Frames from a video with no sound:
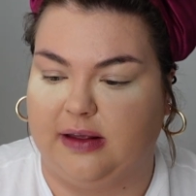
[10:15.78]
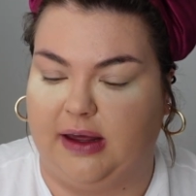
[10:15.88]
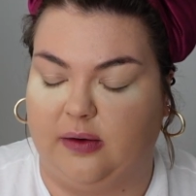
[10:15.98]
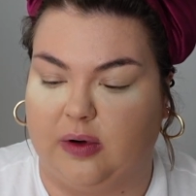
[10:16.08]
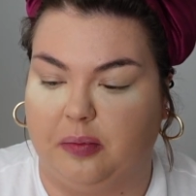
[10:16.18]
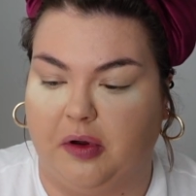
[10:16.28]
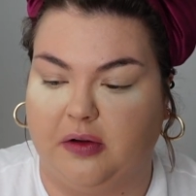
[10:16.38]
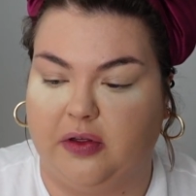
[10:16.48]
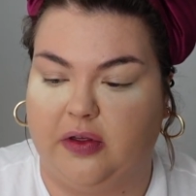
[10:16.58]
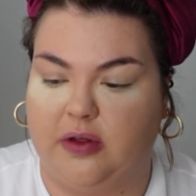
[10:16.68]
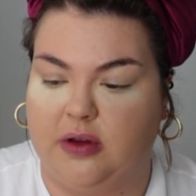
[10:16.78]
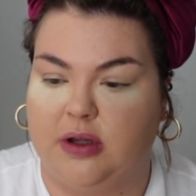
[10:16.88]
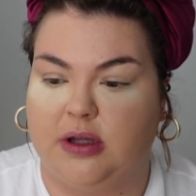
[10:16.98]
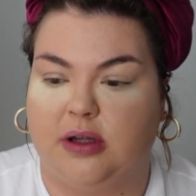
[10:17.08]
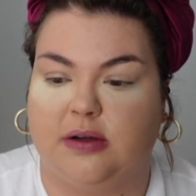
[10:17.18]
like we're both
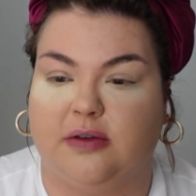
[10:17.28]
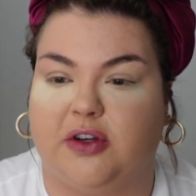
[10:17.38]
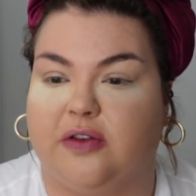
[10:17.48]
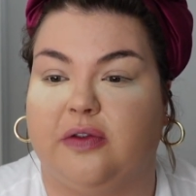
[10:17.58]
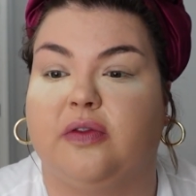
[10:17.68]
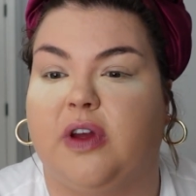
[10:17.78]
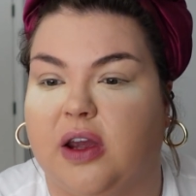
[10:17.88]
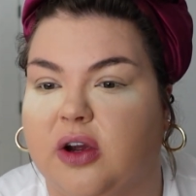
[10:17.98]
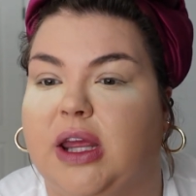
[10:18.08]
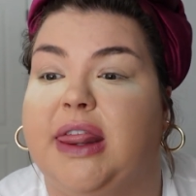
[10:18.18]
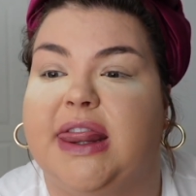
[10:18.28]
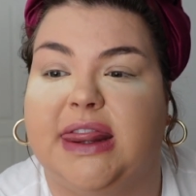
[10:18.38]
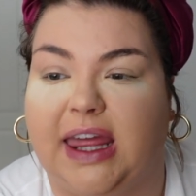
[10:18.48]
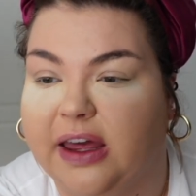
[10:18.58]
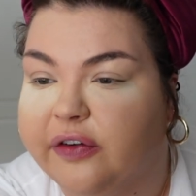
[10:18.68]
just very
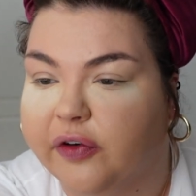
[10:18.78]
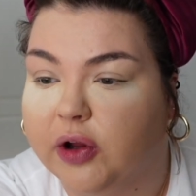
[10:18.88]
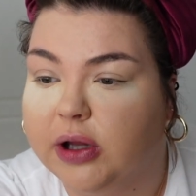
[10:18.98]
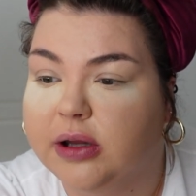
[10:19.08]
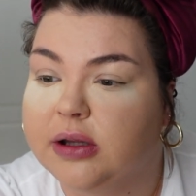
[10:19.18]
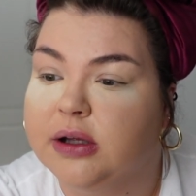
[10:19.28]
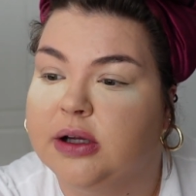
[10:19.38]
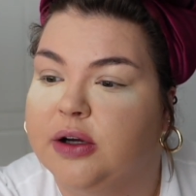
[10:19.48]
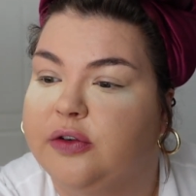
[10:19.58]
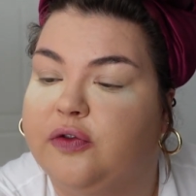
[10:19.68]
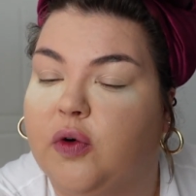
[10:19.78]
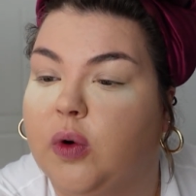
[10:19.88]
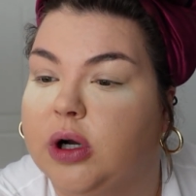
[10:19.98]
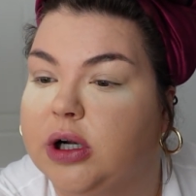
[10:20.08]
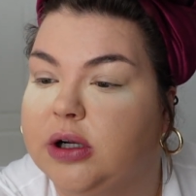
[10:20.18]
thankful
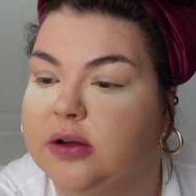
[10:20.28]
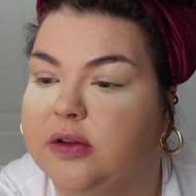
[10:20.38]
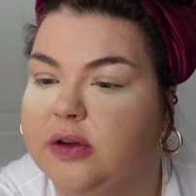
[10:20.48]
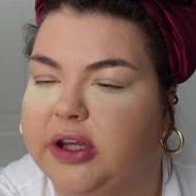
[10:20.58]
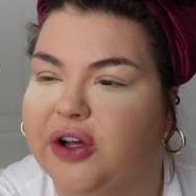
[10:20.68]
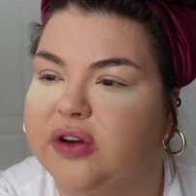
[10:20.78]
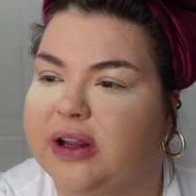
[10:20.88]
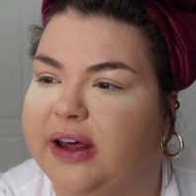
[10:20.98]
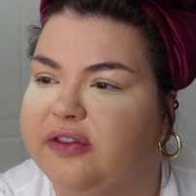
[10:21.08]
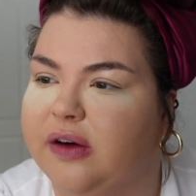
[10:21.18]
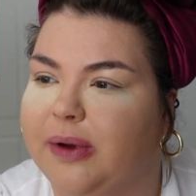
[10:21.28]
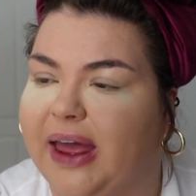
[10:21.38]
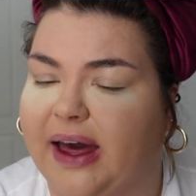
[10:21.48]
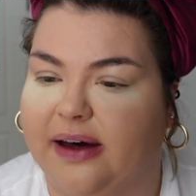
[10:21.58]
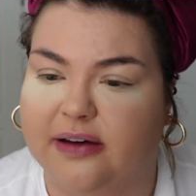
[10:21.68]
for, you know, the love that we
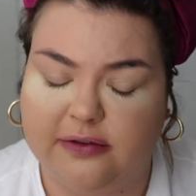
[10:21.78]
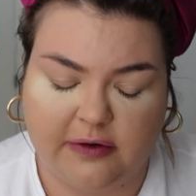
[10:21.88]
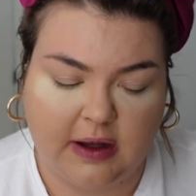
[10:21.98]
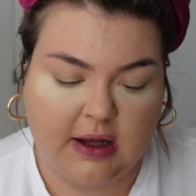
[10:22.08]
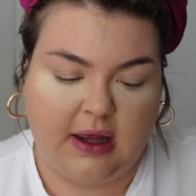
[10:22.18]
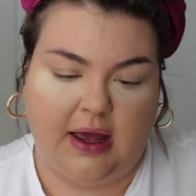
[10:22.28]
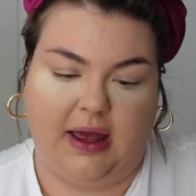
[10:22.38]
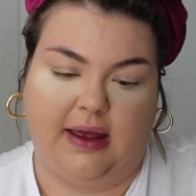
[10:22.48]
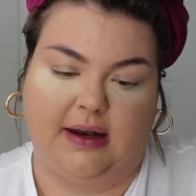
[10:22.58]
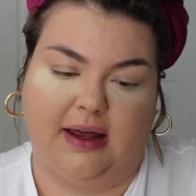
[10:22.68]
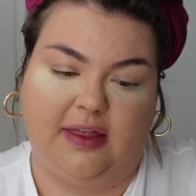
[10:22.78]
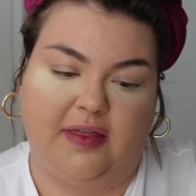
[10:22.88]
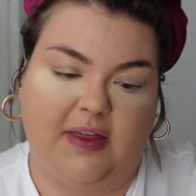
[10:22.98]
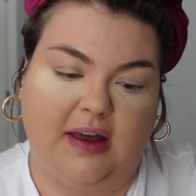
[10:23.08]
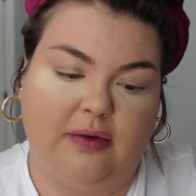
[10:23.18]
have. And I
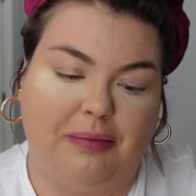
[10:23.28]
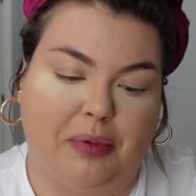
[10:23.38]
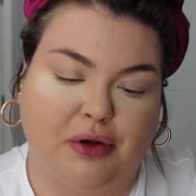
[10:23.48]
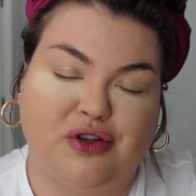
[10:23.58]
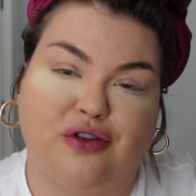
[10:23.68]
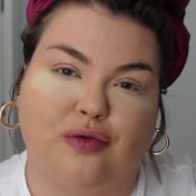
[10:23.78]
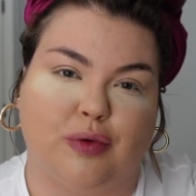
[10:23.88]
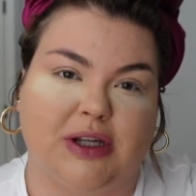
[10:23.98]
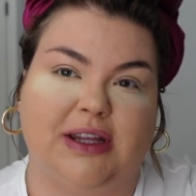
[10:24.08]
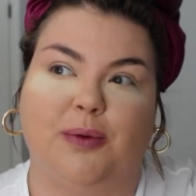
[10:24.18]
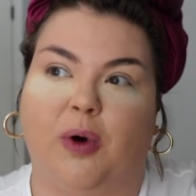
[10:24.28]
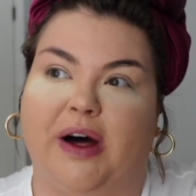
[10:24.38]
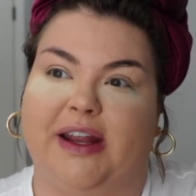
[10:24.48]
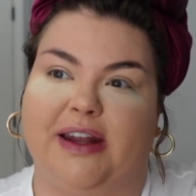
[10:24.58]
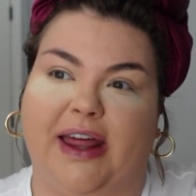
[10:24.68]
think we both just really
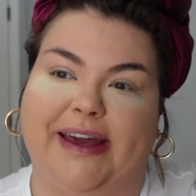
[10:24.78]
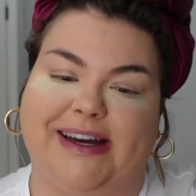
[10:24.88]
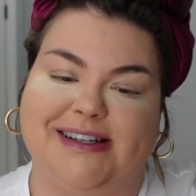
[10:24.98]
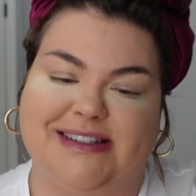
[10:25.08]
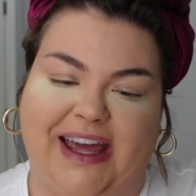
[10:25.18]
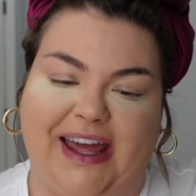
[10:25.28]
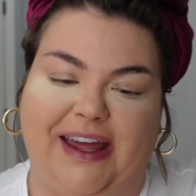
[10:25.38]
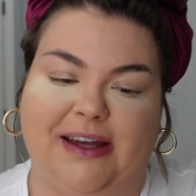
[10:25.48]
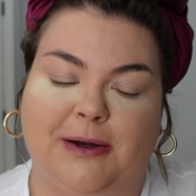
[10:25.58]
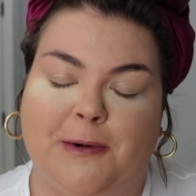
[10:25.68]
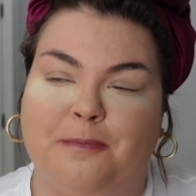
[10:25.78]
wanted like a day